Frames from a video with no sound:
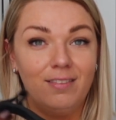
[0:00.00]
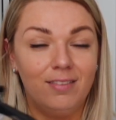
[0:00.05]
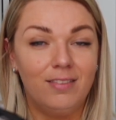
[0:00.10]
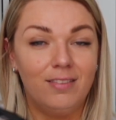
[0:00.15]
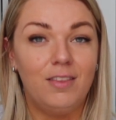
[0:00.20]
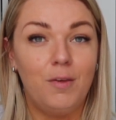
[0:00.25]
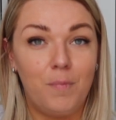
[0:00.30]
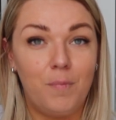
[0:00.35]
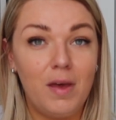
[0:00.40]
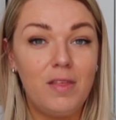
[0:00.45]

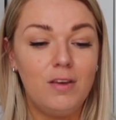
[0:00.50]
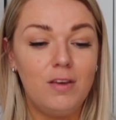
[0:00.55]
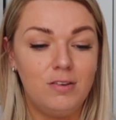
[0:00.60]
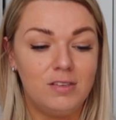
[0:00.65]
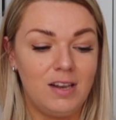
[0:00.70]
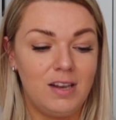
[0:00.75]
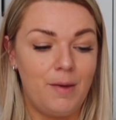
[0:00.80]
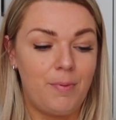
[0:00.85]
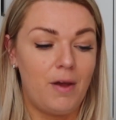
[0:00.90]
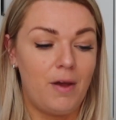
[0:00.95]
the bit that you
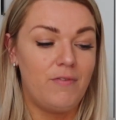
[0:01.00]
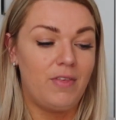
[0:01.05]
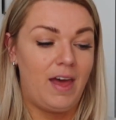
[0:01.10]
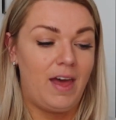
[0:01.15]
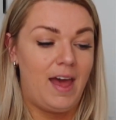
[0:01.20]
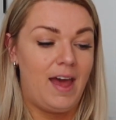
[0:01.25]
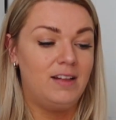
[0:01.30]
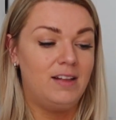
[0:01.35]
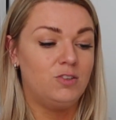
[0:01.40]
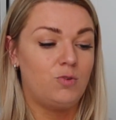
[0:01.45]
slip over their
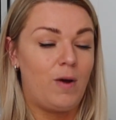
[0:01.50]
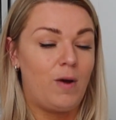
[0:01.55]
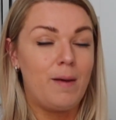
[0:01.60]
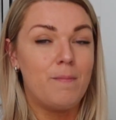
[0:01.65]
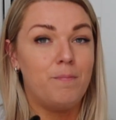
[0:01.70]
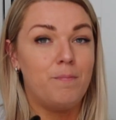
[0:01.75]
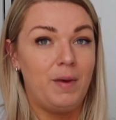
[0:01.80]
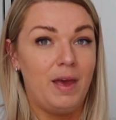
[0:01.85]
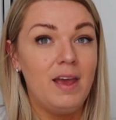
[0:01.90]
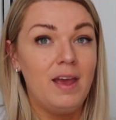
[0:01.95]
head's
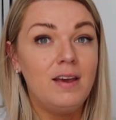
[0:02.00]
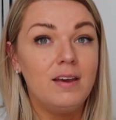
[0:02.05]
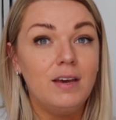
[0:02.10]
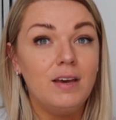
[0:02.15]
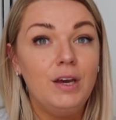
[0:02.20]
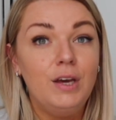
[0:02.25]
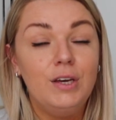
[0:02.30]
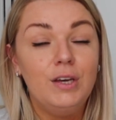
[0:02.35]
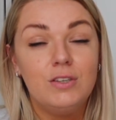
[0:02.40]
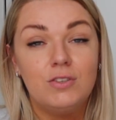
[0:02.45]
quite big,
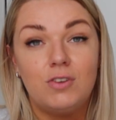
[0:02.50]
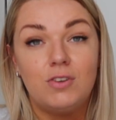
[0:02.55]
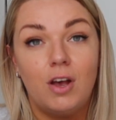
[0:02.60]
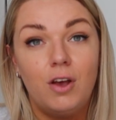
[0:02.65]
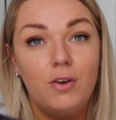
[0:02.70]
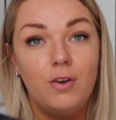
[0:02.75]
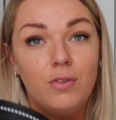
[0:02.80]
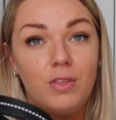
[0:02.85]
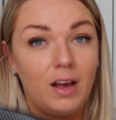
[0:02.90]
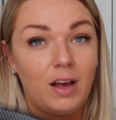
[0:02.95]
so
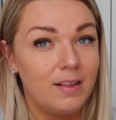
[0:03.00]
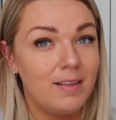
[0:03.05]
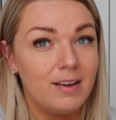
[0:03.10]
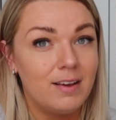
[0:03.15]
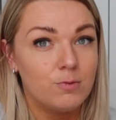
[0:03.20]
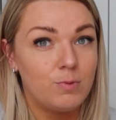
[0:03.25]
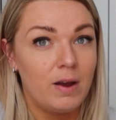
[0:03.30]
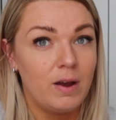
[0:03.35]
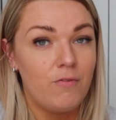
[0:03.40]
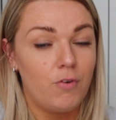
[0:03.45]
I think
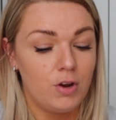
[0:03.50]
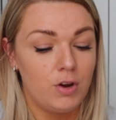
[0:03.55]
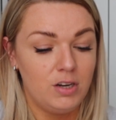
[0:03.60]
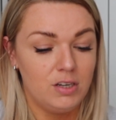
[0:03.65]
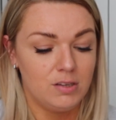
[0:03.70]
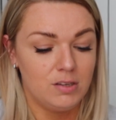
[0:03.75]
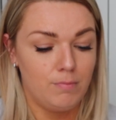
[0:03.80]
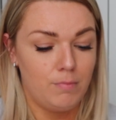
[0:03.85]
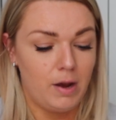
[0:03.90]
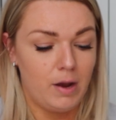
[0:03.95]
that's why Rocky
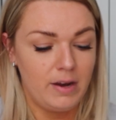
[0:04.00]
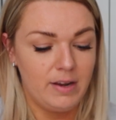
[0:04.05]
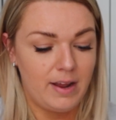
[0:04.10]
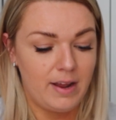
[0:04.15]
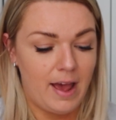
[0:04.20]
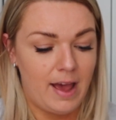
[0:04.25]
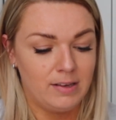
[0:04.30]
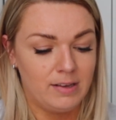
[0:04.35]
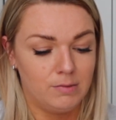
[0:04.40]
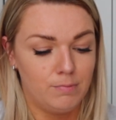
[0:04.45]
doesn't mind it
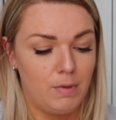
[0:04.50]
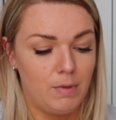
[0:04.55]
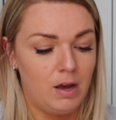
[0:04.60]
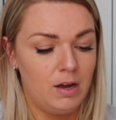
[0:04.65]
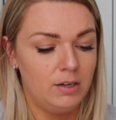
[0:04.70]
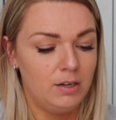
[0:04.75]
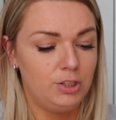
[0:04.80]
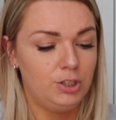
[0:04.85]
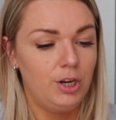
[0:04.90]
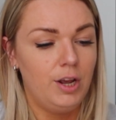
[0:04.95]
as
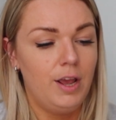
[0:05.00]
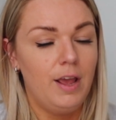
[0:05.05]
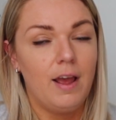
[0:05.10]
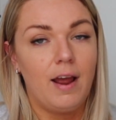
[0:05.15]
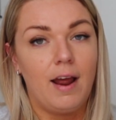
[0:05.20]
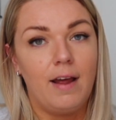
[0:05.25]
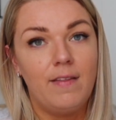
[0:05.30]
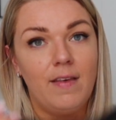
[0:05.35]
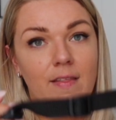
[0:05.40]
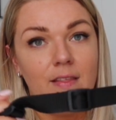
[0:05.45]
much.
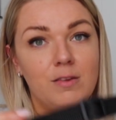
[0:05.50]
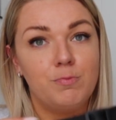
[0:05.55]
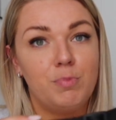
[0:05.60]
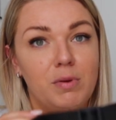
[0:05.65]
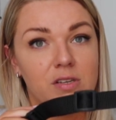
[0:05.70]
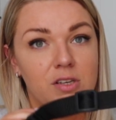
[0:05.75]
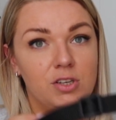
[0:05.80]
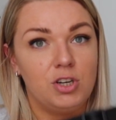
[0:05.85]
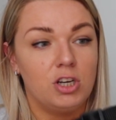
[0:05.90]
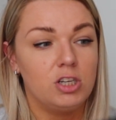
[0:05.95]
And then this
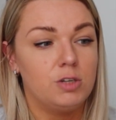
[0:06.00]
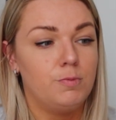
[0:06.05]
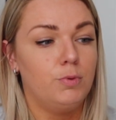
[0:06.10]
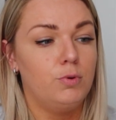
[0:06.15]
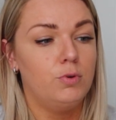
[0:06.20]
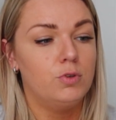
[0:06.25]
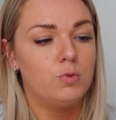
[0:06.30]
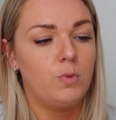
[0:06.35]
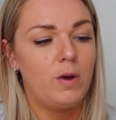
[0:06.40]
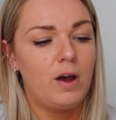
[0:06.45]
bit's
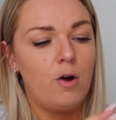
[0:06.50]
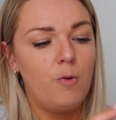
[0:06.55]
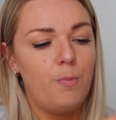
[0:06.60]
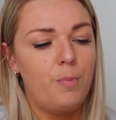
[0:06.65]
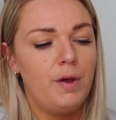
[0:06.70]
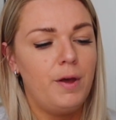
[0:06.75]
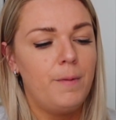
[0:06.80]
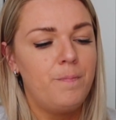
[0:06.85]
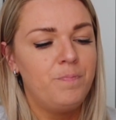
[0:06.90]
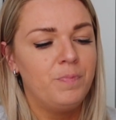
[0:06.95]
adjustable as well,
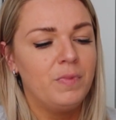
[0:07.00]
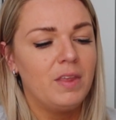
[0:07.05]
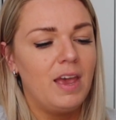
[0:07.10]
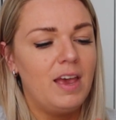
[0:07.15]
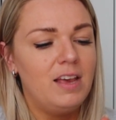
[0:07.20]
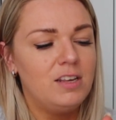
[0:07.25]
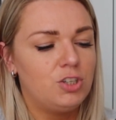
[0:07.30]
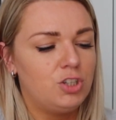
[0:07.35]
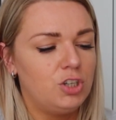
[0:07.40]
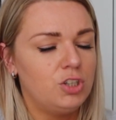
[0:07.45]
but
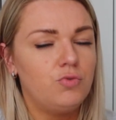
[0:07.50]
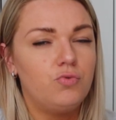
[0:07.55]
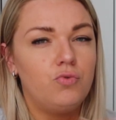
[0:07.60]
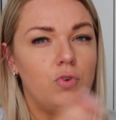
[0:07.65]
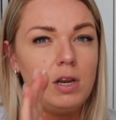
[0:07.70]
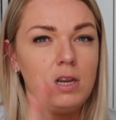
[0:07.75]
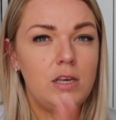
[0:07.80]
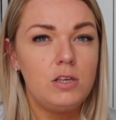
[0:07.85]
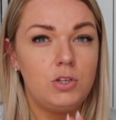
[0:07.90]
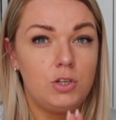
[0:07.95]
it's just
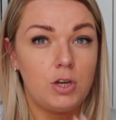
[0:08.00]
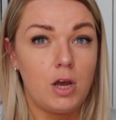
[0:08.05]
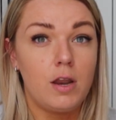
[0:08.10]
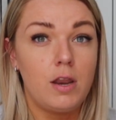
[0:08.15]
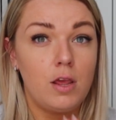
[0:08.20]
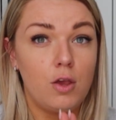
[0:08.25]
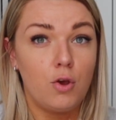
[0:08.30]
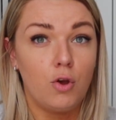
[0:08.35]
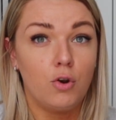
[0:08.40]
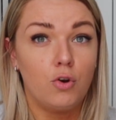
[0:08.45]
really
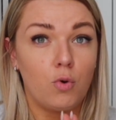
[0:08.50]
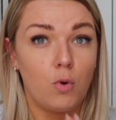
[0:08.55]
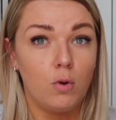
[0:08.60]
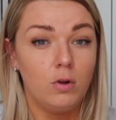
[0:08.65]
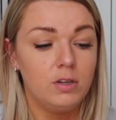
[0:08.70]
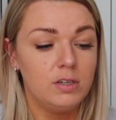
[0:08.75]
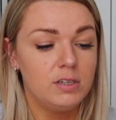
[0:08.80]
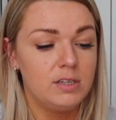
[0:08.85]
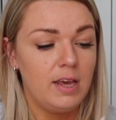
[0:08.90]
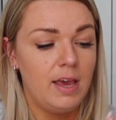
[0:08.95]
sturdy, good
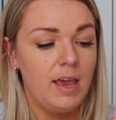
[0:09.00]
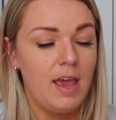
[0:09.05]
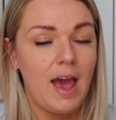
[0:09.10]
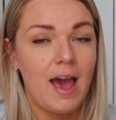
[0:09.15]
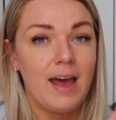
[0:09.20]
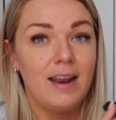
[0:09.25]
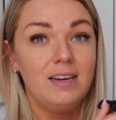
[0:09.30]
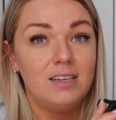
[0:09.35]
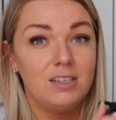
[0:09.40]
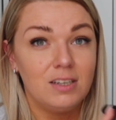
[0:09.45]
quality,
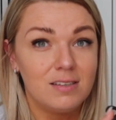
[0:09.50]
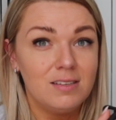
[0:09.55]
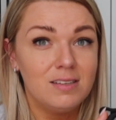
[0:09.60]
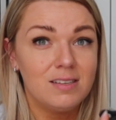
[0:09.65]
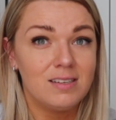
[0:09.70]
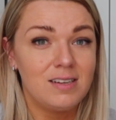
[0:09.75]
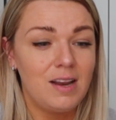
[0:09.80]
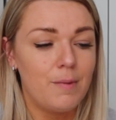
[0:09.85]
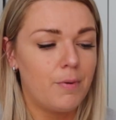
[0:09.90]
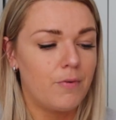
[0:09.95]
and it doesn't
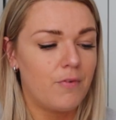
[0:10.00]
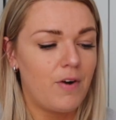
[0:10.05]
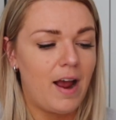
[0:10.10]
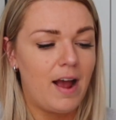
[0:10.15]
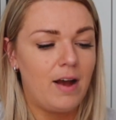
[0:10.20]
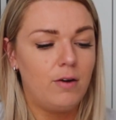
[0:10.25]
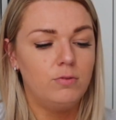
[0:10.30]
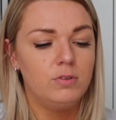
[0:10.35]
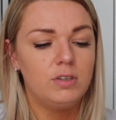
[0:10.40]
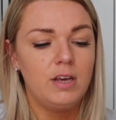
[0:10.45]
slip
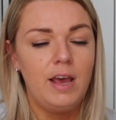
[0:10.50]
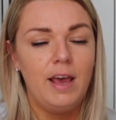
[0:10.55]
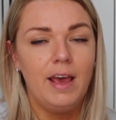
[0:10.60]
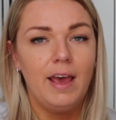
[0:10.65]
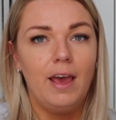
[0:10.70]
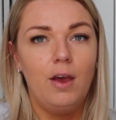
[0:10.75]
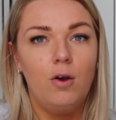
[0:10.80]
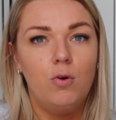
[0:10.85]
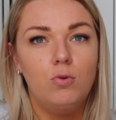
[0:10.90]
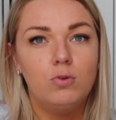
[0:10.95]
around.
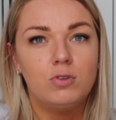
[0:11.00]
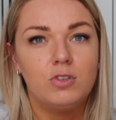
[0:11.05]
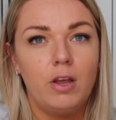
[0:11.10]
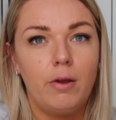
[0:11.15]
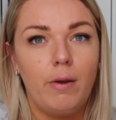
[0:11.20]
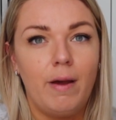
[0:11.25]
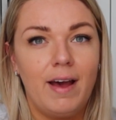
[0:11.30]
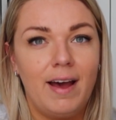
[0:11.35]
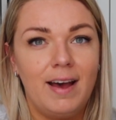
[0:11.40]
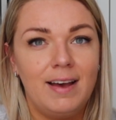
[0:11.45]
It also
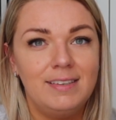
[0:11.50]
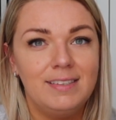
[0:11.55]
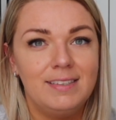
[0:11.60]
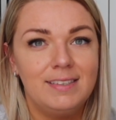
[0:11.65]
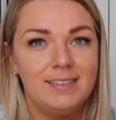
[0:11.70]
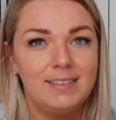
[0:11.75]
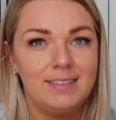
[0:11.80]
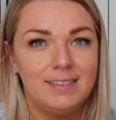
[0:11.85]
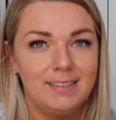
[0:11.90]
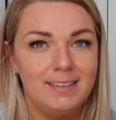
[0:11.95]

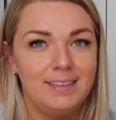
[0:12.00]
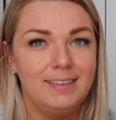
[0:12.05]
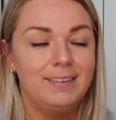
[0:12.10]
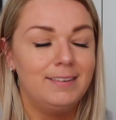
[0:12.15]
has